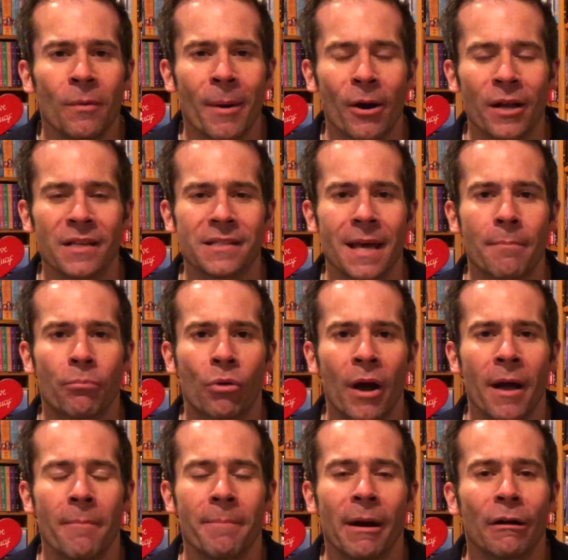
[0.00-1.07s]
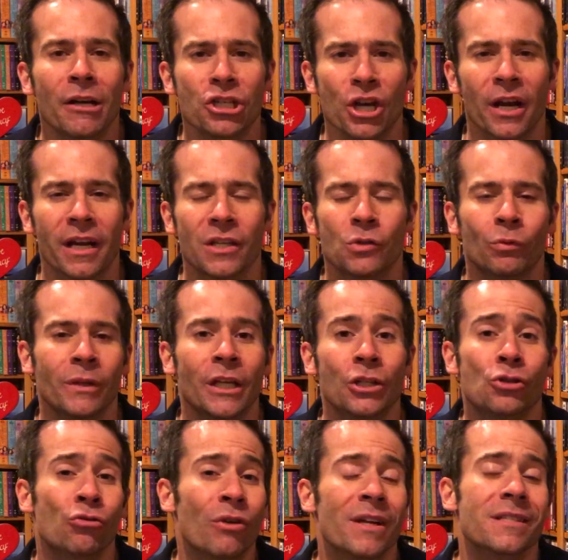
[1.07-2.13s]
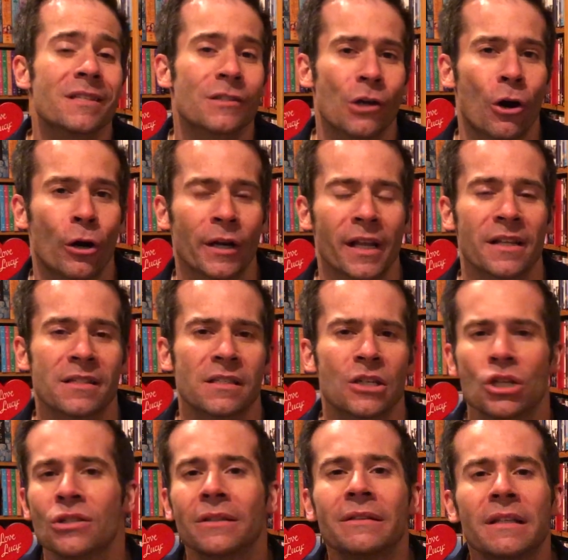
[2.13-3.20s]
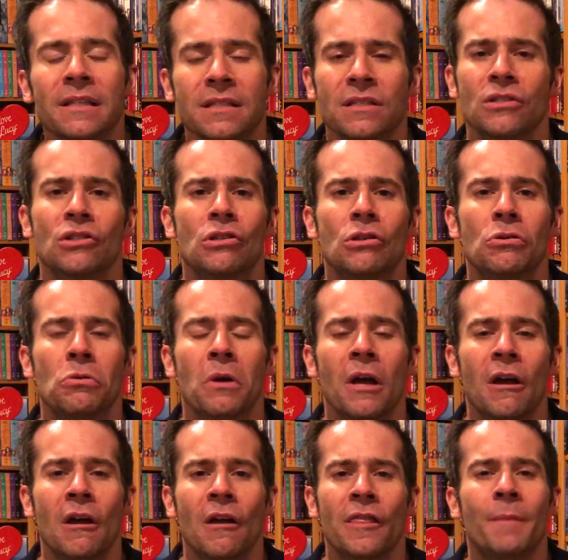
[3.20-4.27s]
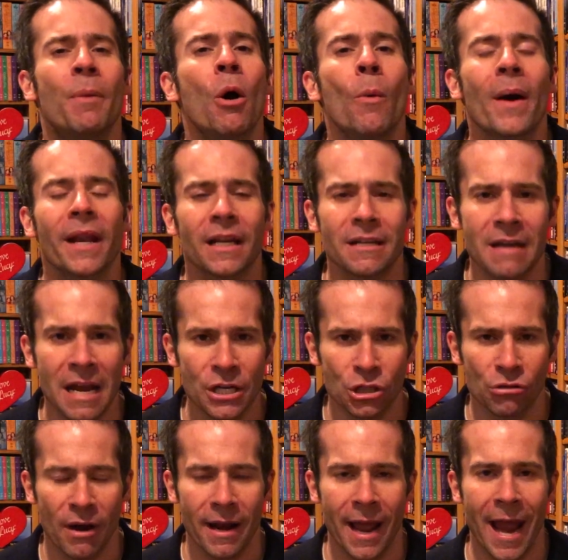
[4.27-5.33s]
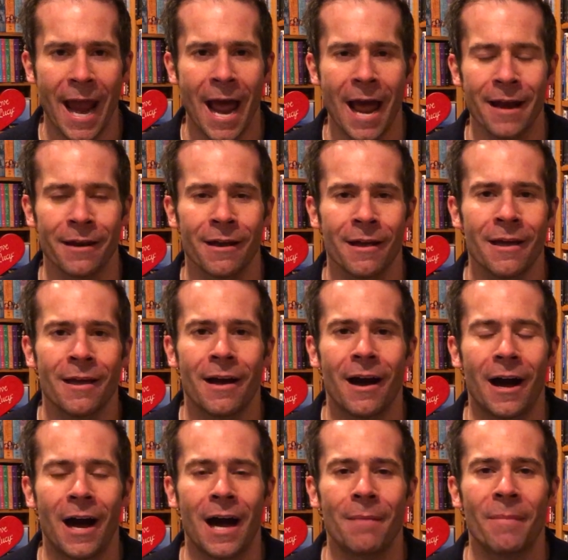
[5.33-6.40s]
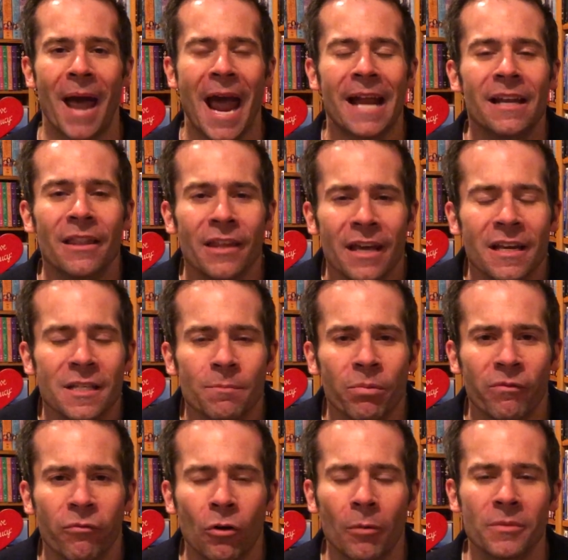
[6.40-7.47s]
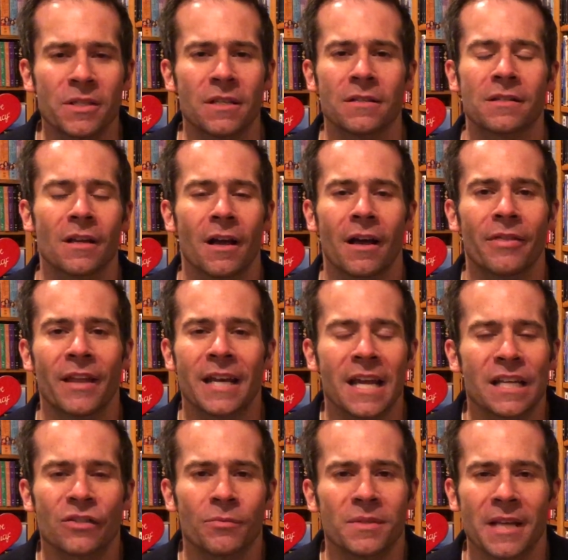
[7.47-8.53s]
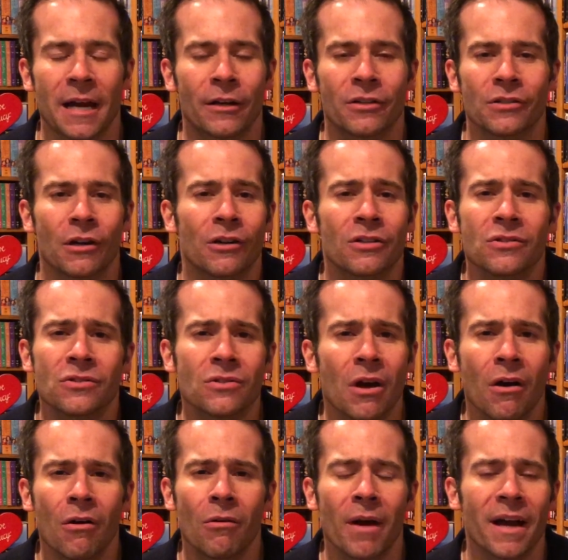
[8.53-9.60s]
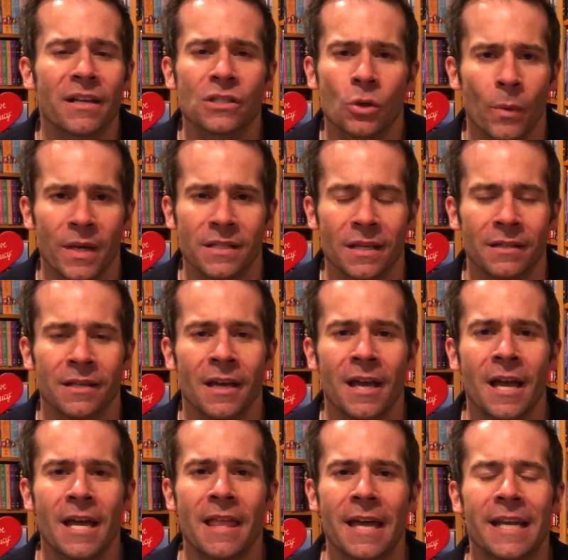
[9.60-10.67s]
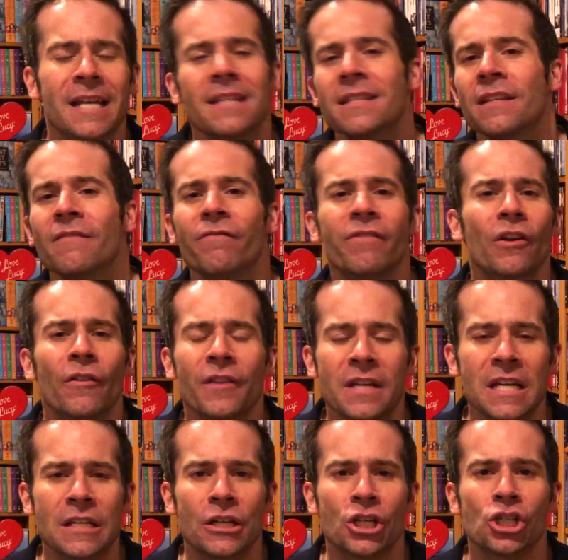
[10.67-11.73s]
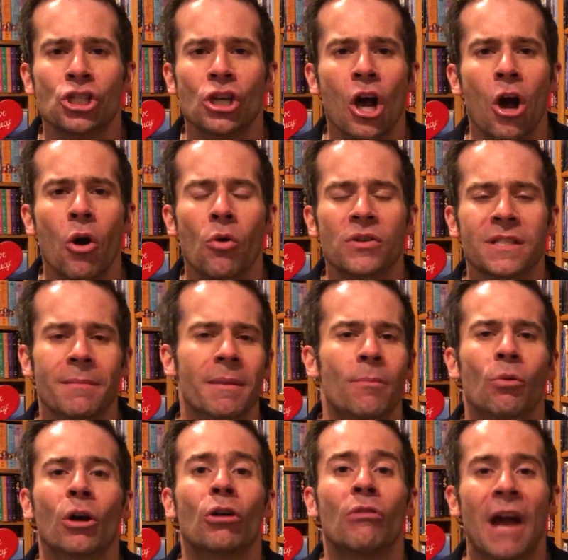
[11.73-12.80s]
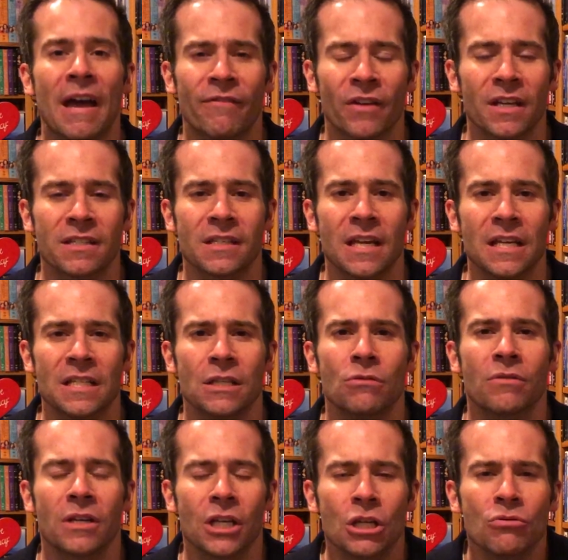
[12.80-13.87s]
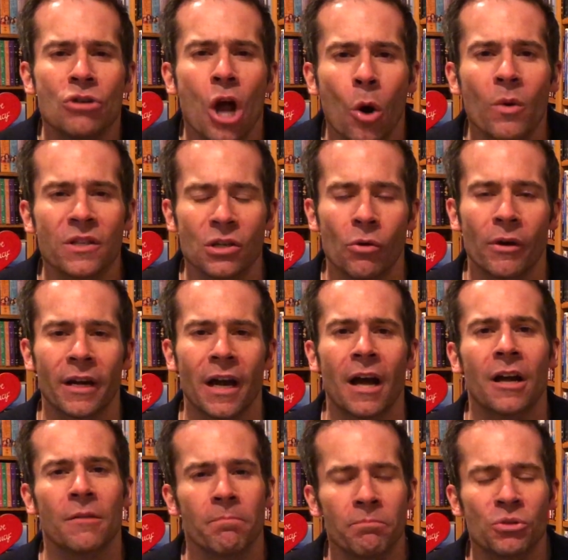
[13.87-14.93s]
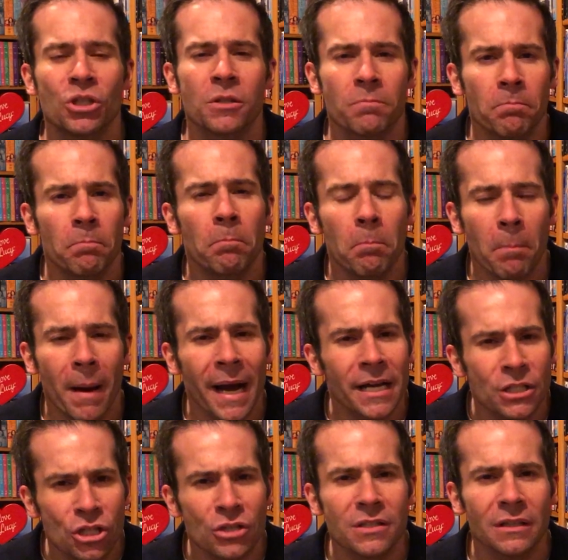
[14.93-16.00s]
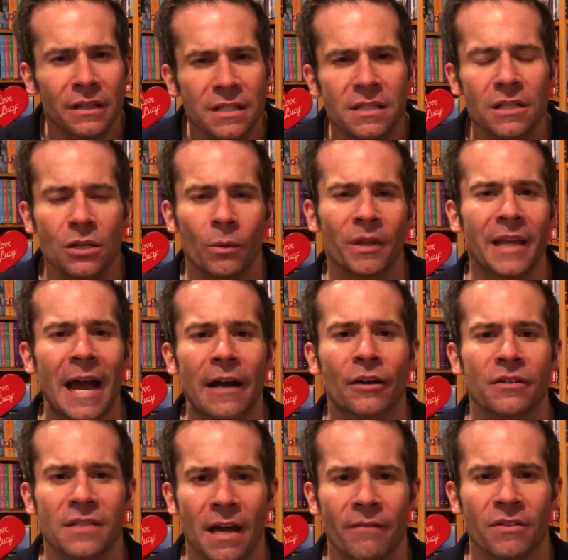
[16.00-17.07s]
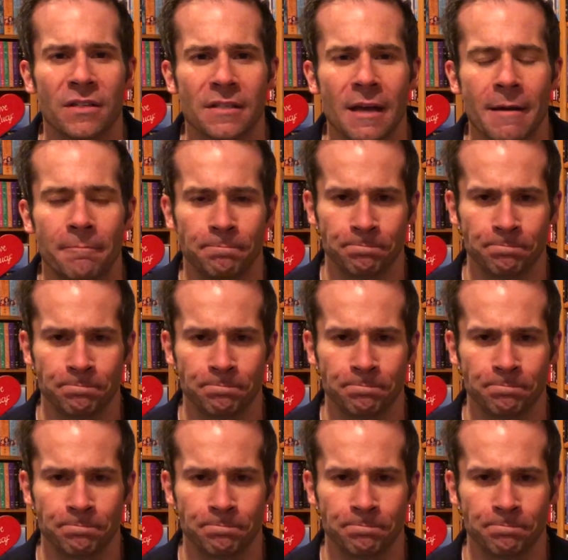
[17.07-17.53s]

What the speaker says: about it is that Barry Jenkins really trusts his audience to just listen to the poetic nature at hand. And his performances that he gets from his actors are so exquisite that he doesn't feel the need to show some of the more graphic scenes. You know what's going on just by listening to what the actors have to say.